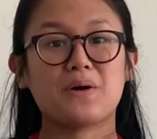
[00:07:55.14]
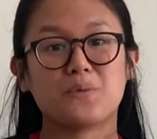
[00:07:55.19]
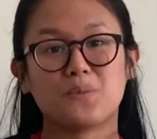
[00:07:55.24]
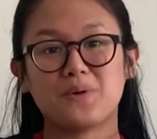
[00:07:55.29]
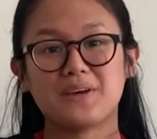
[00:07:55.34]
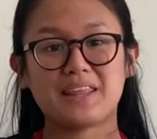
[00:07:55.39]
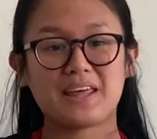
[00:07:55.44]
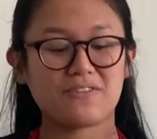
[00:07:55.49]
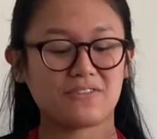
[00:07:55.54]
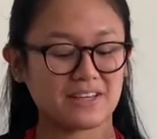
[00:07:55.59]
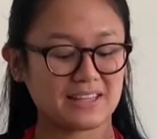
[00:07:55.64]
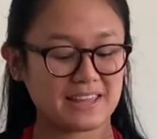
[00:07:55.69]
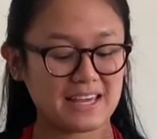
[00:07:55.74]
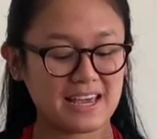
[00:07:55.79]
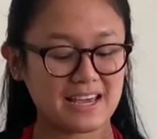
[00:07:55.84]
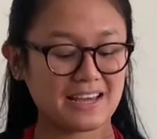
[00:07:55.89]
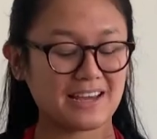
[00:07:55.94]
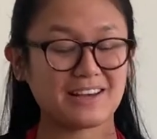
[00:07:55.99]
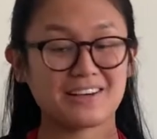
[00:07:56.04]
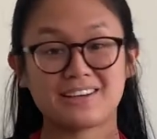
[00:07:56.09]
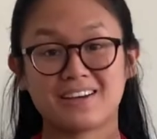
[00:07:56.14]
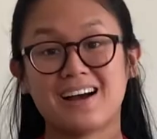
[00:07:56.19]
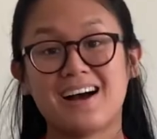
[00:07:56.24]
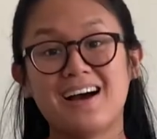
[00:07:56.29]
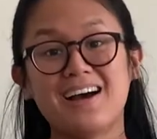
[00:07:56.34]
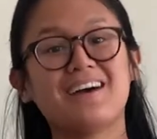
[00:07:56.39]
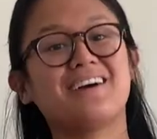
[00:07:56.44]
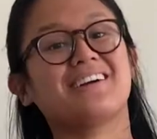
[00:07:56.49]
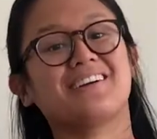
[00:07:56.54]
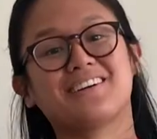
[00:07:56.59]
With everything
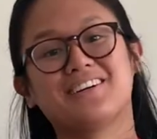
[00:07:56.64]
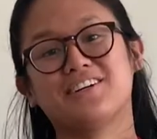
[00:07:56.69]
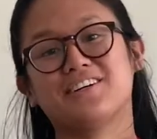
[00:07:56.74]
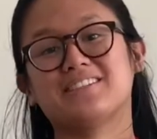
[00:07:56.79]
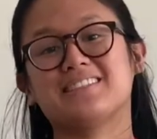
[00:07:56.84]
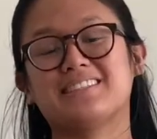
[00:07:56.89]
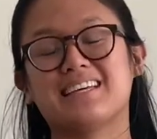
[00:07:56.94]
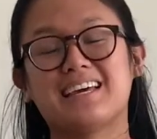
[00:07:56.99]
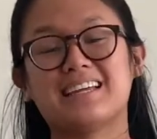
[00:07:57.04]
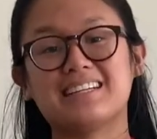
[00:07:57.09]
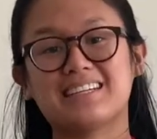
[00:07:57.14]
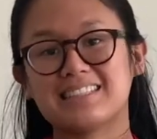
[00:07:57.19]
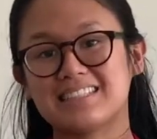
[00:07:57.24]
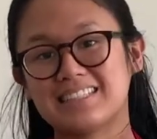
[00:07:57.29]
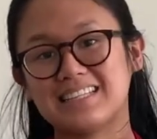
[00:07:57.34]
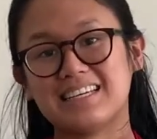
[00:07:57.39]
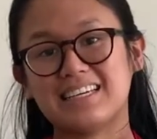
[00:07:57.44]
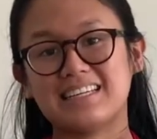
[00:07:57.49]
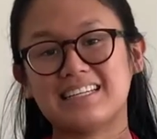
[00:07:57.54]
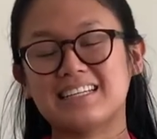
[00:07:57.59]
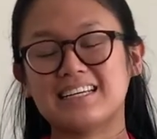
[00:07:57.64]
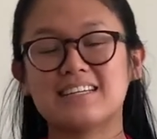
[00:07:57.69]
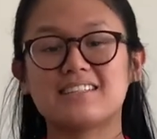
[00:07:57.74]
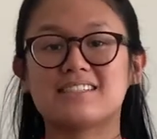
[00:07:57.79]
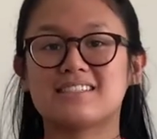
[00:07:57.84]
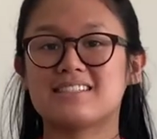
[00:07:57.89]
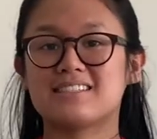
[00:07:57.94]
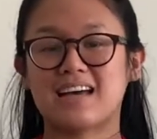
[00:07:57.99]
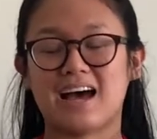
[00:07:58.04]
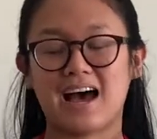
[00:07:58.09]
cut, cooked, and cleaned,
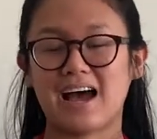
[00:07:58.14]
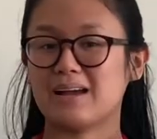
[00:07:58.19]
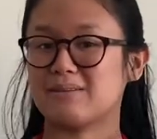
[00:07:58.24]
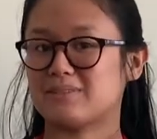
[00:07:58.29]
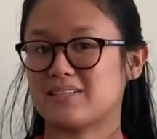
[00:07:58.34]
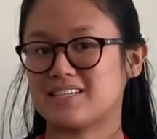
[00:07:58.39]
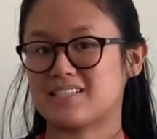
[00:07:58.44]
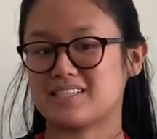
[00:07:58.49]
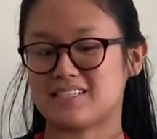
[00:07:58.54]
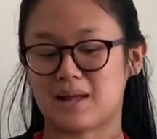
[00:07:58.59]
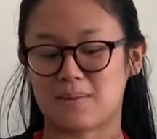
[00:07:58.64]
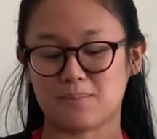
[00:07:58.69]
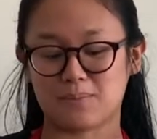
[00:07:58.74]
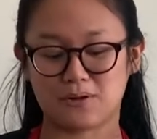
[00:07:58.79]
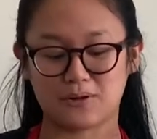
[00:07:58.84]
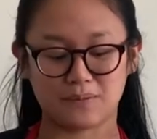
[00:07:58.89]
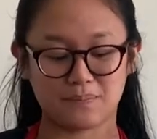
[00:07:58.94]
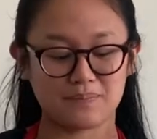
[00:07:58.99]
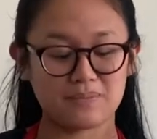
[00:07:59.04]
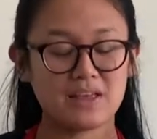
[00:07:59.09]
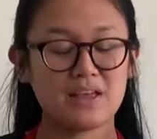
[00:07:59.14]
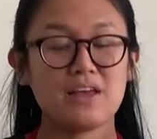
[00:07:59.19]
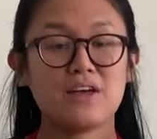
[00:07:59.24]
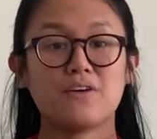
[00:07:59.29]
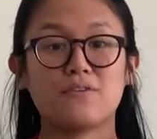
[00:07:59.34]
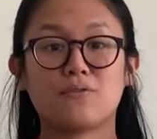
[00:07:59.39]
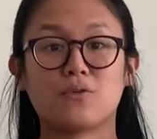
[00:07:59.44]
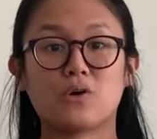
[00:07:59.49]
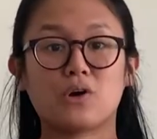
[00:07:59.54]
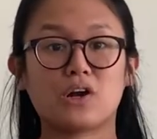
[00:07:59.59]
it's time to assemble.
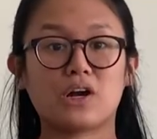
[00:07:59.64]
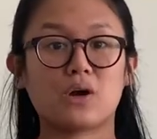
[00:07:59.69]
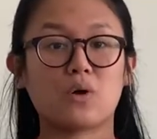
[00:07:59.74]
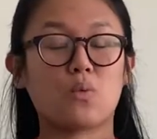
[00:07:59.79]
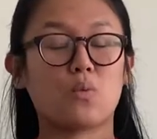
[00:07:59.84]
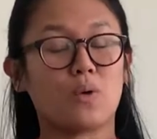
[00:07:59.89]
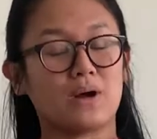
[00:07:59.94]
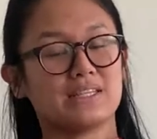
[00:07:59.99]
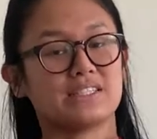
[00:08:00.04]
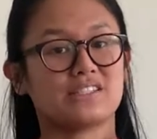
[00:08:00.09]
For one